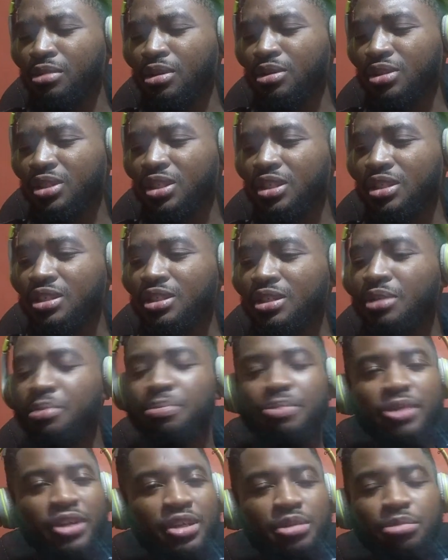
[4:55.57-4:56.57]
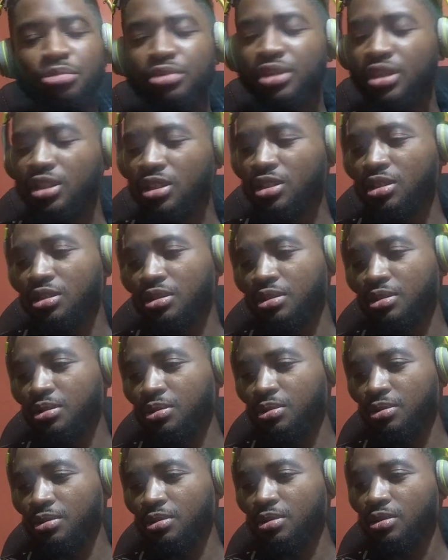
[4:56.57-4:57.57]
Brown skin, ting, perky breasts.
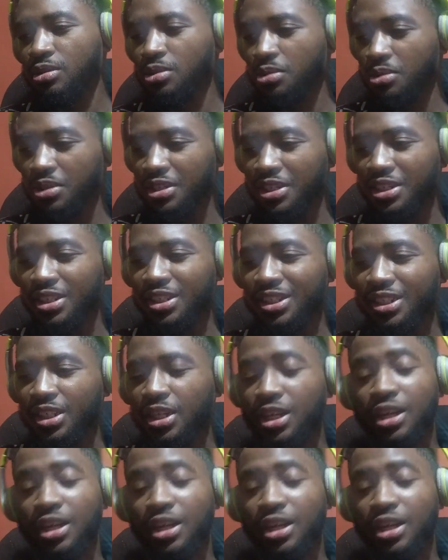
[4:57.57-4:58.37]
Okay.